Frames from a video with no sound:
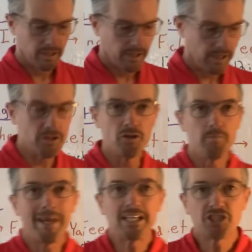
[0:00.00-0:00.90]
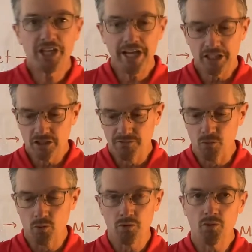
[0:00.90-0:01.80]
And you'd make change
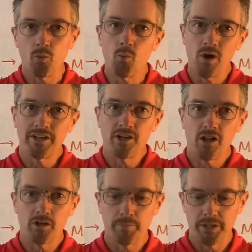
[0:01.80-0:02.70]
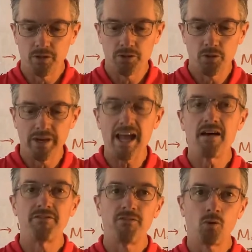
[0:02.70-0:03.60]
for the $1 bill, and you'd have
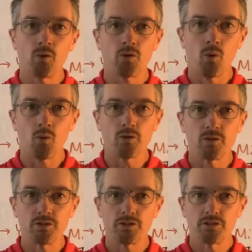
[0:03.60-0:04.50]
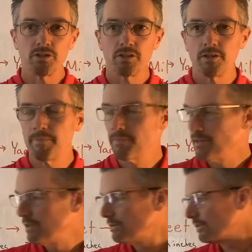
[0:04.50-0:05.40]
4 quarters.
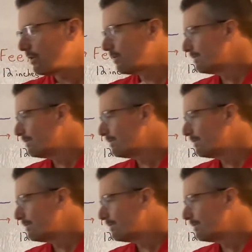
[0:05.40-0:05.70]
So